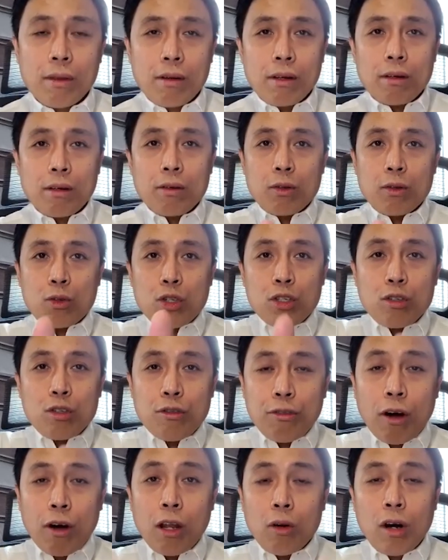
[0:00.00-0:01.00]
Just to follow
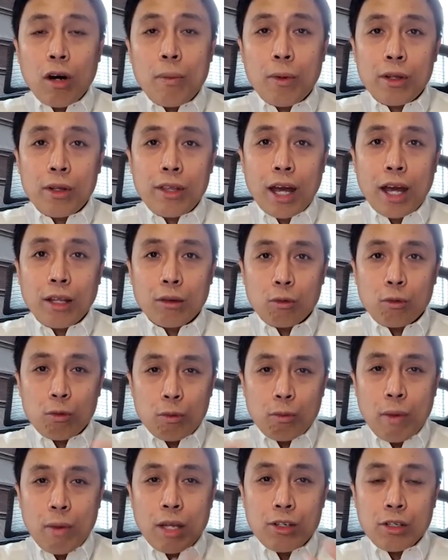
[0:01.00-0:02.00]
up on that,
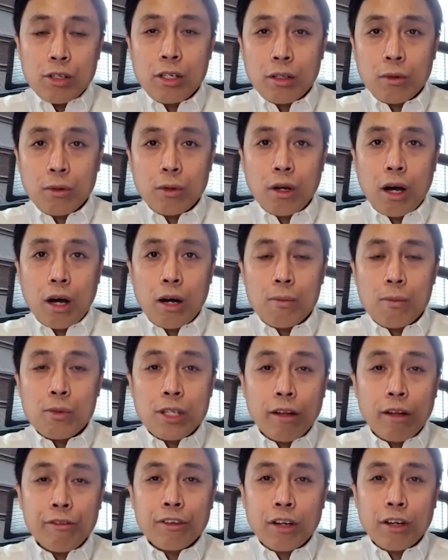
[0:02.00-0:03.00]
mentioning
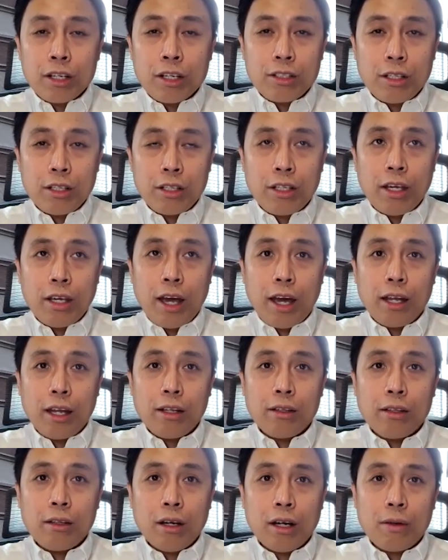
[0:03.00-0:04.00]
self-custody and
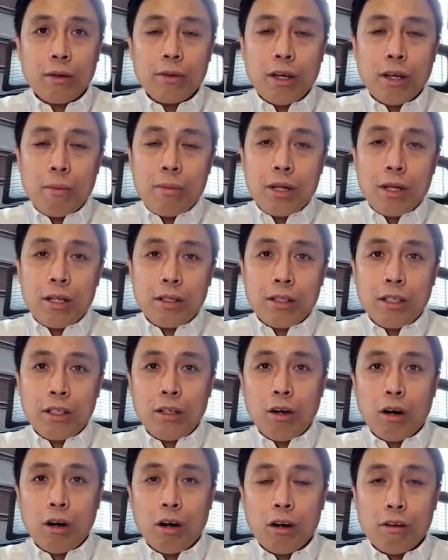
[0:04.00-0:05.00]
the ability
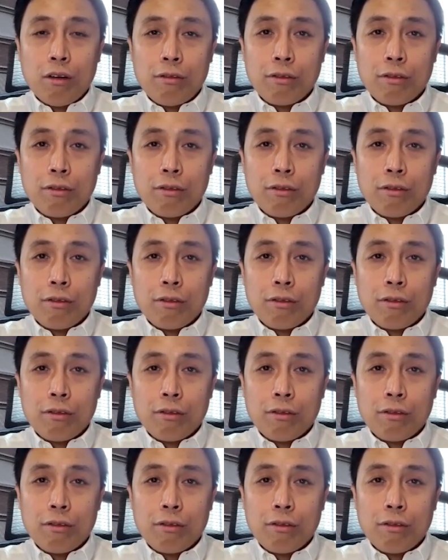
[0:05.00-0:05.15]
of